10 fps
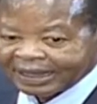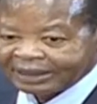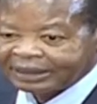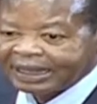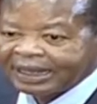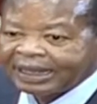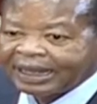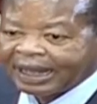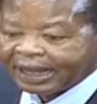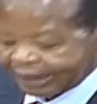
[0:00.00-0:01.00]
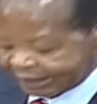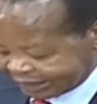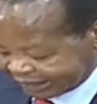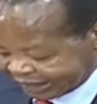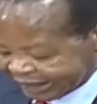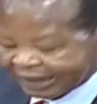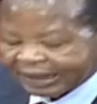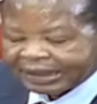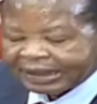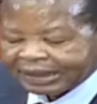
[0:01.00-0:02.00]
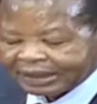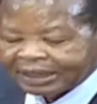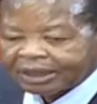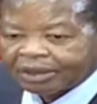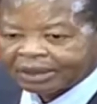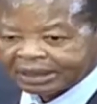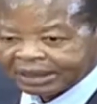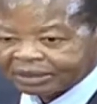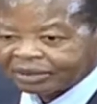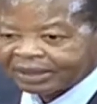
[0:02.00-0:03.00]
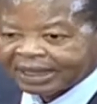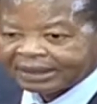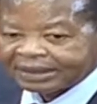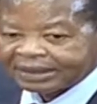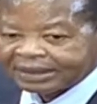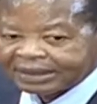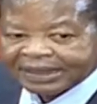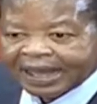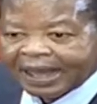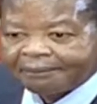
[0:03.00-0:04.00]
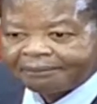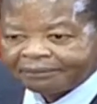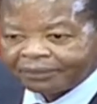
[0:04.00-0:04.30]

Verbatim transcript: it, and in recognition that there are,